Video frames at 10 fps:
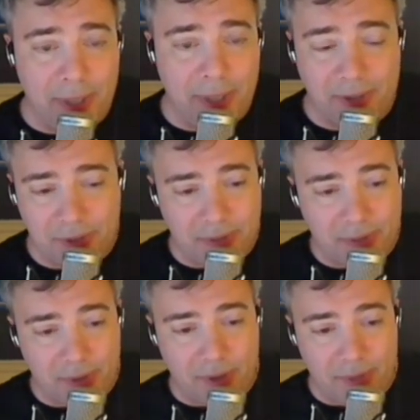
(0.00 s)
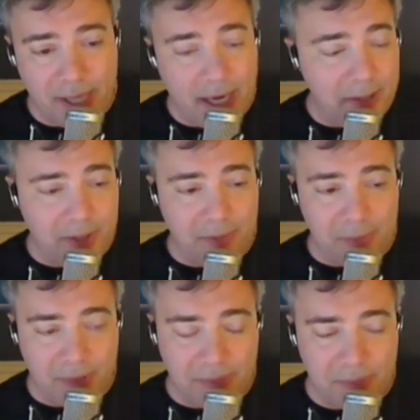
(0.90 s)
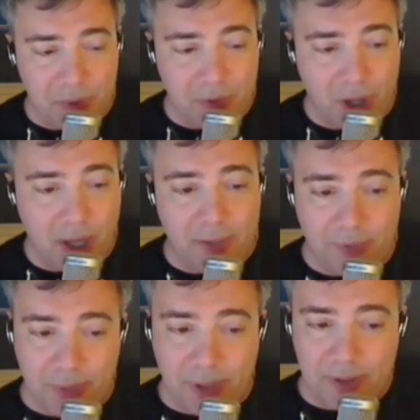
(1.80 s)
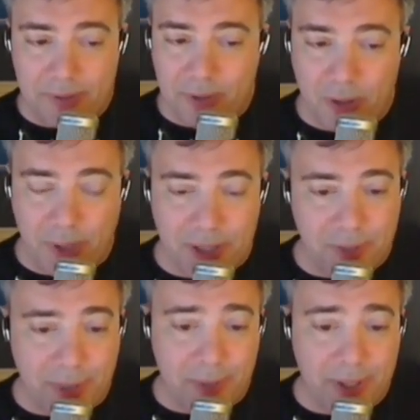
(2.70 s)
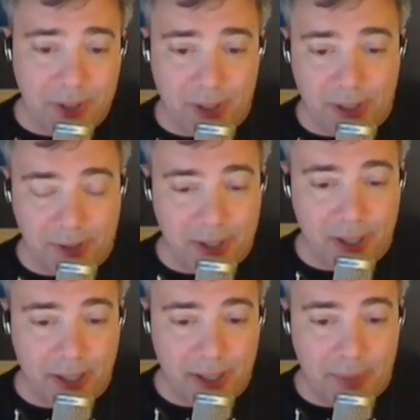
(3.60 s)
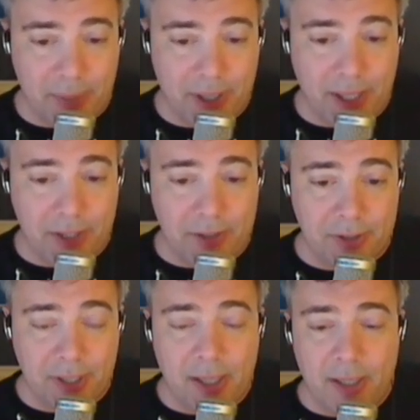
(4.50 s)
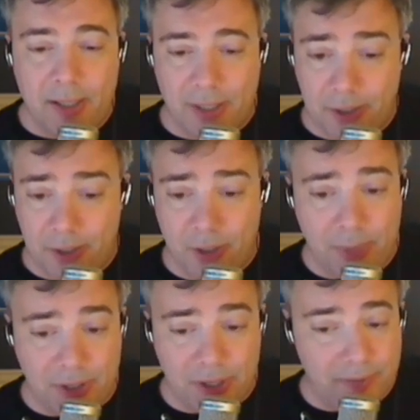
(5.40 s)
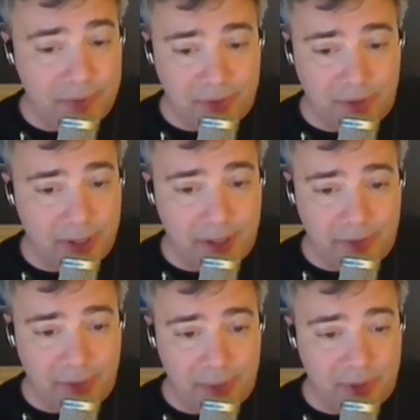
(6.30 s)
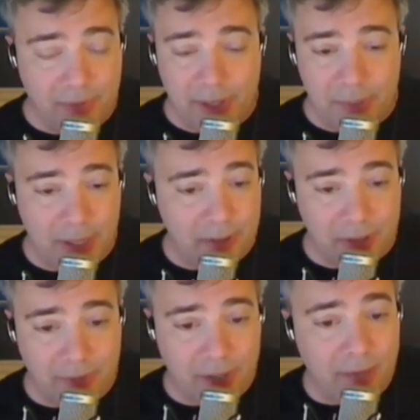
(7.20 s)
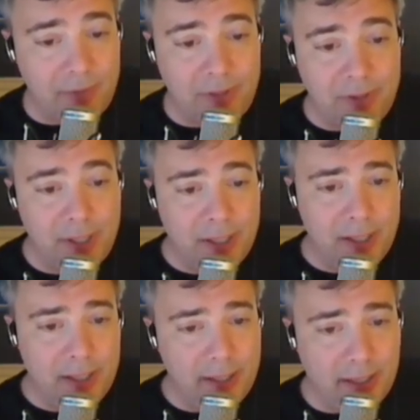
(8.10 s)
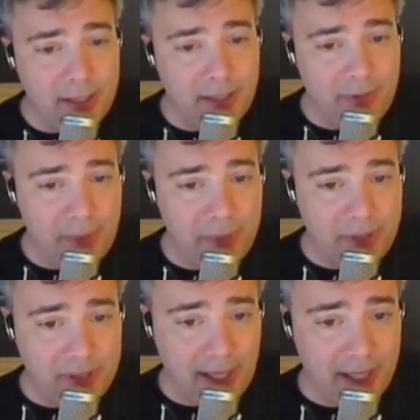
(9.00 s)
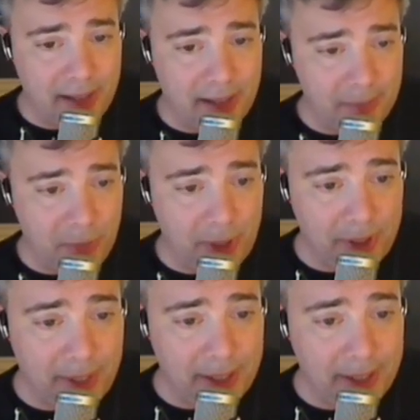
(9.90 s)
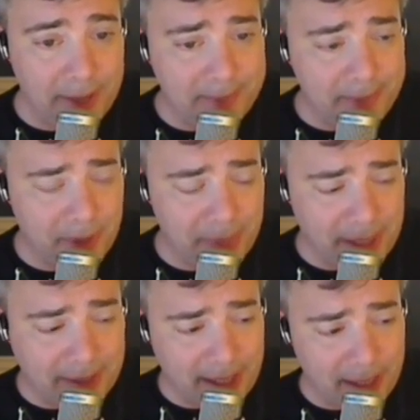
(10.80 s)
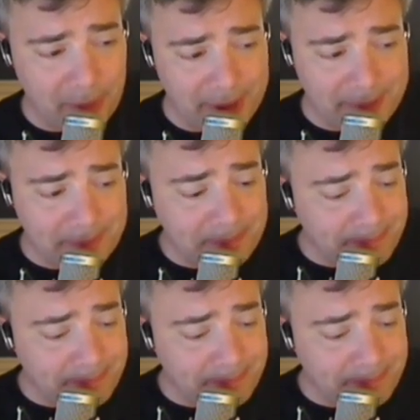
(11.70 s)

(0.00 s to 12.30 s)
Because uh, hackers have uh, moved on from the OS in many ways and are now targeting applications. Like the Adobe stuff is very famous for Microsoft Office, uh, famous attack point right now or big attack point.